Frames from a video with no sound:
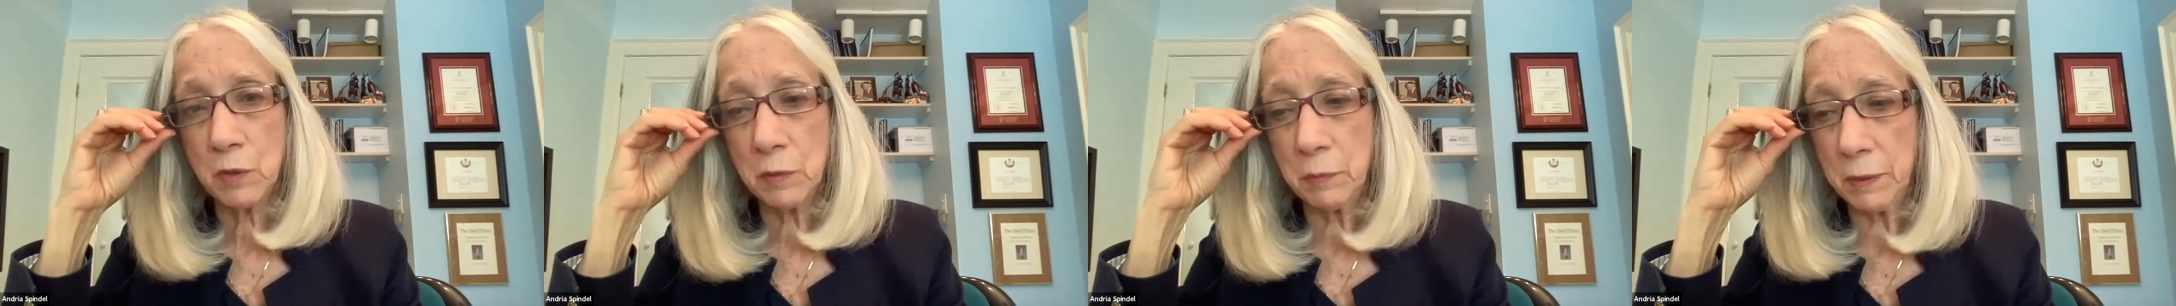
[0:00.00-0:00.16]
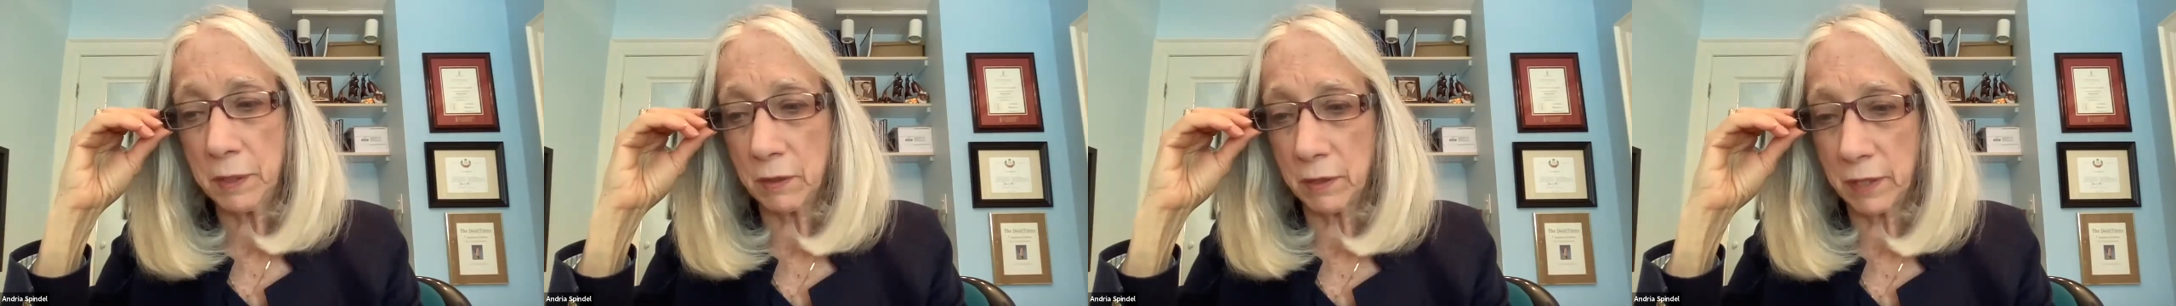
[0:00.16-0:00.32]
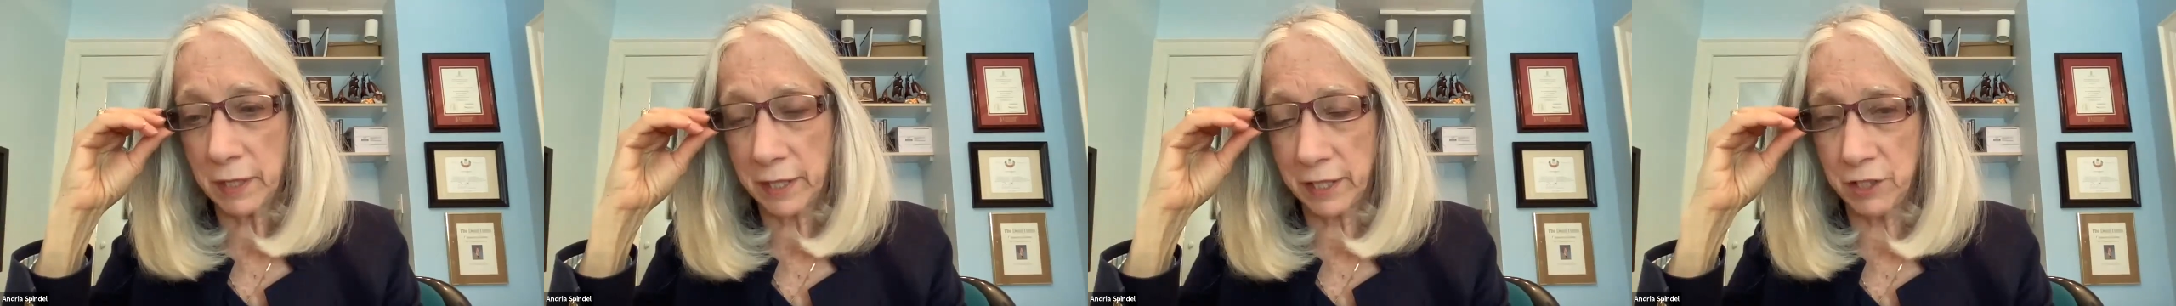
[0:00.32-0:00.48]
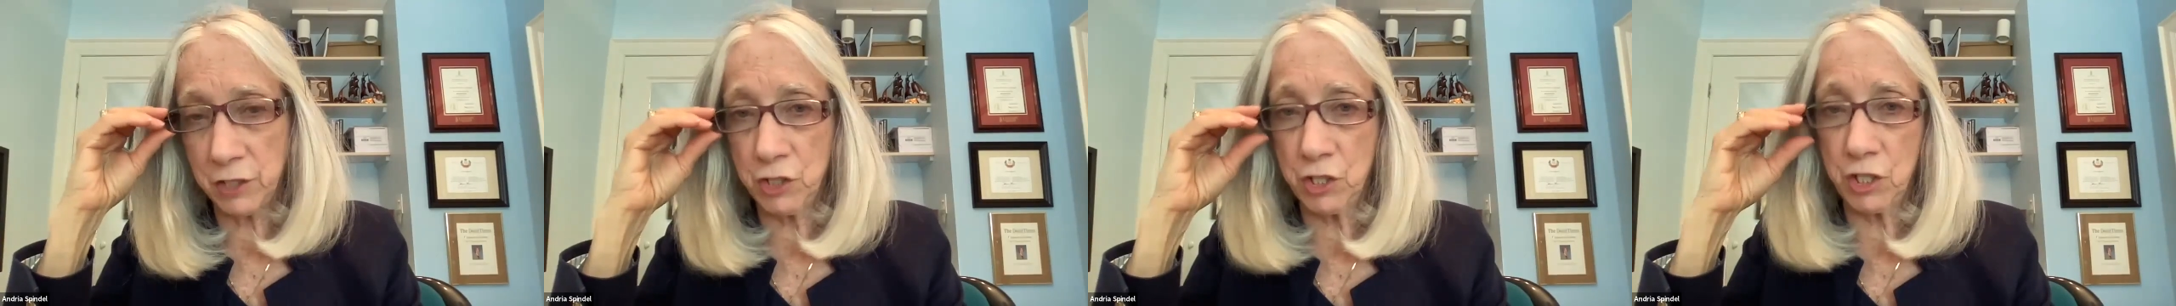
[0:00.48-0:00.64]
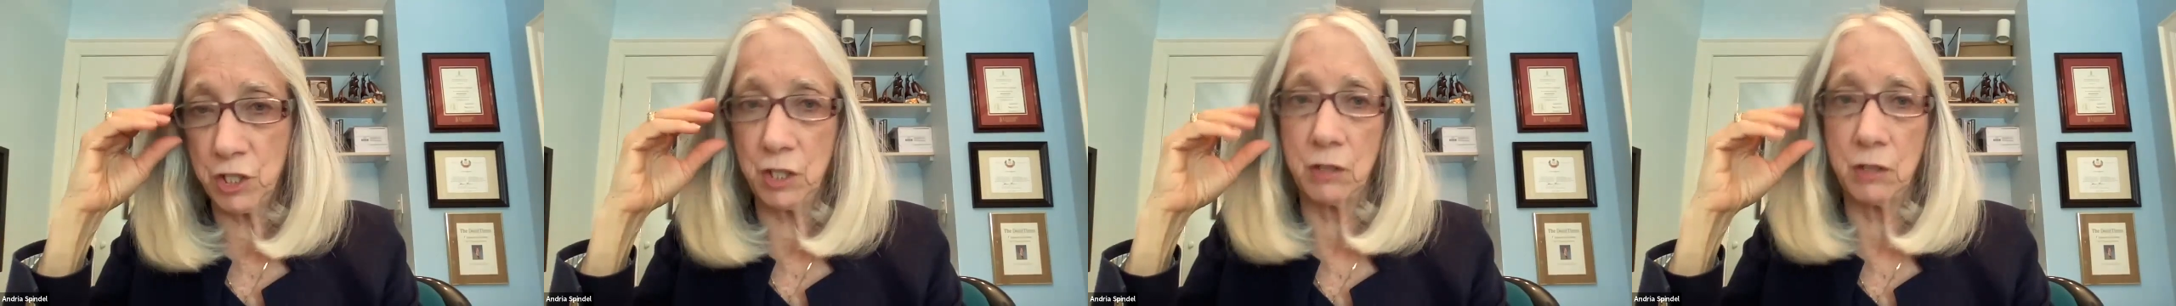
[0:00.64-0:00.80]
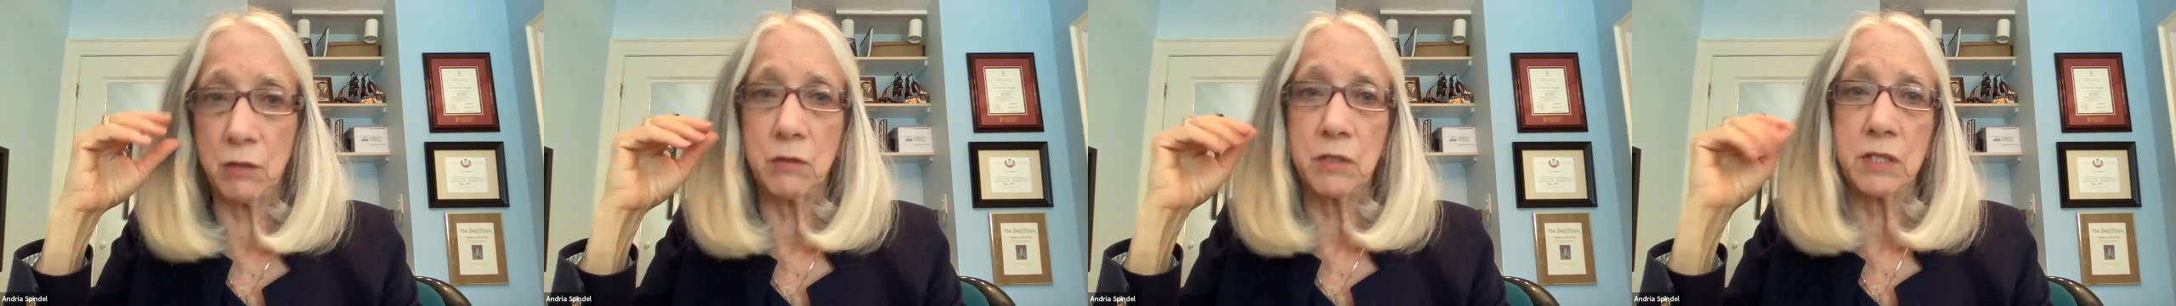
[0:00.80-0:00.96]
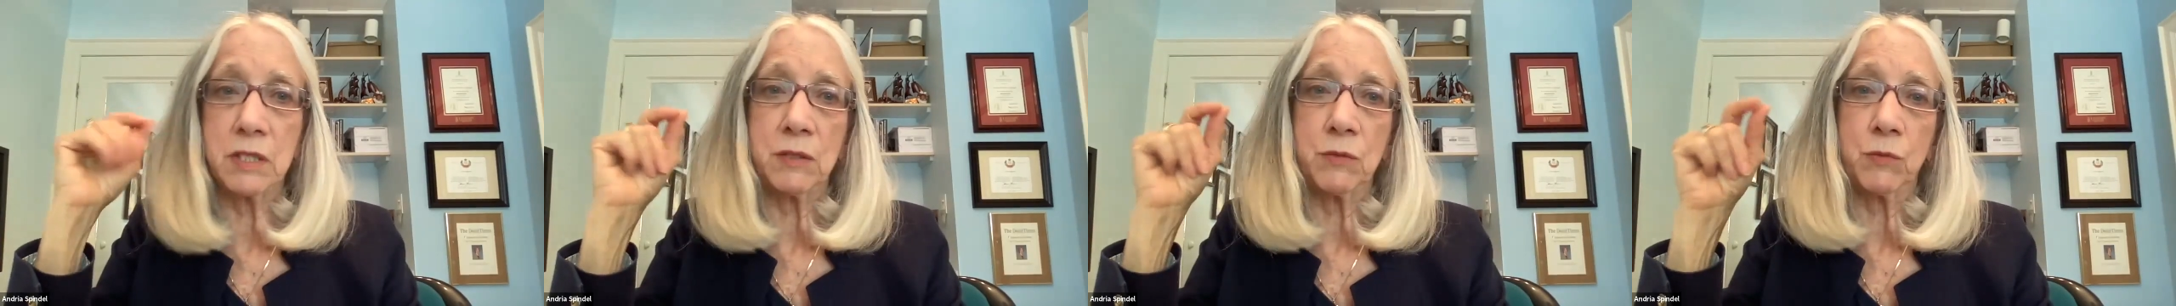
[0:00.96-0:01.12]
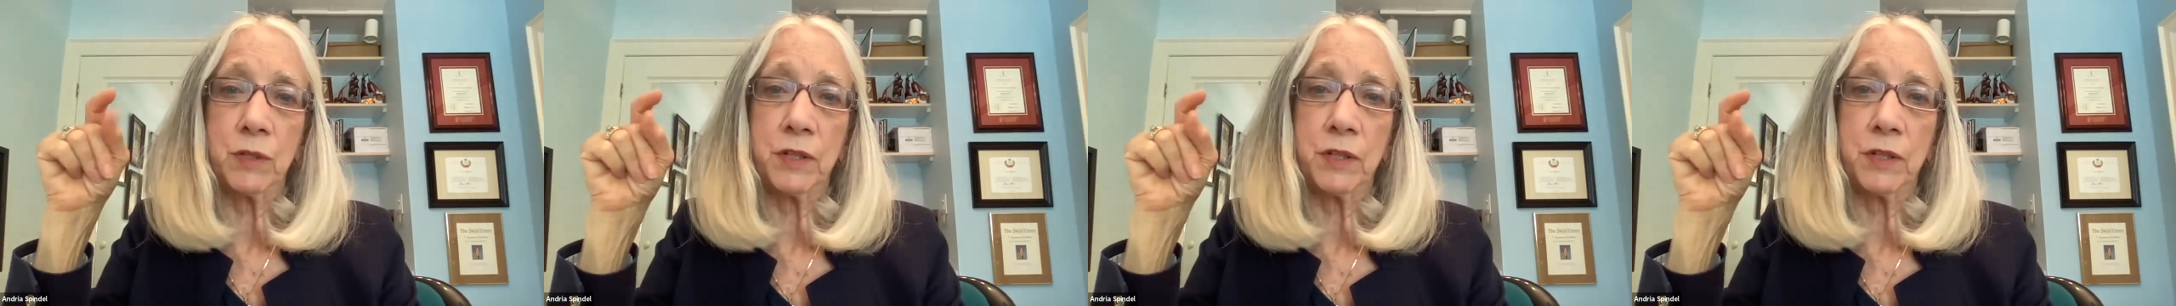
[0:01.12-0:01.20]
about NGOs